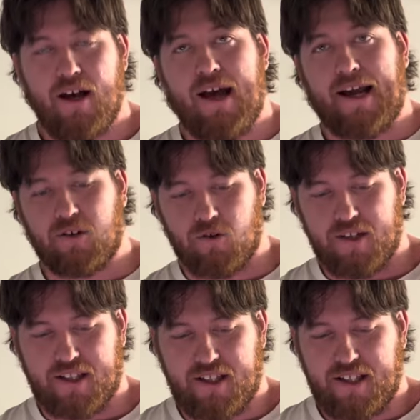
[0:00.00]
and
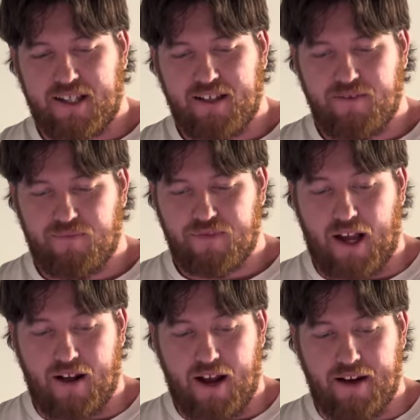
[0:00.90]
critically
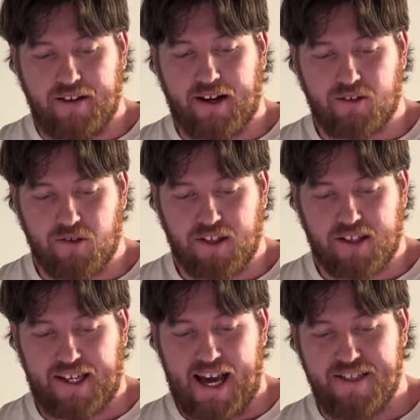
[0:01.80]

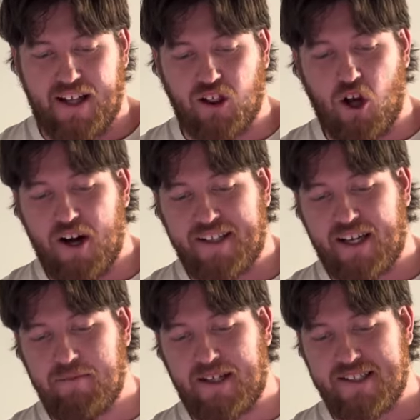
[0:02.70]
how that learning
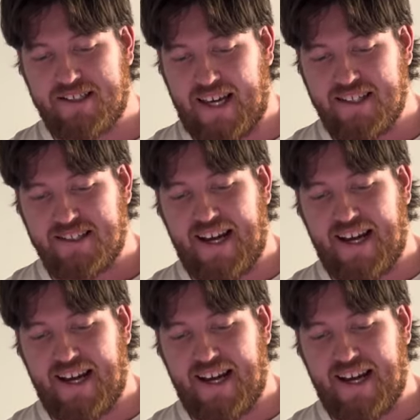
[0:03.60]
can be assessed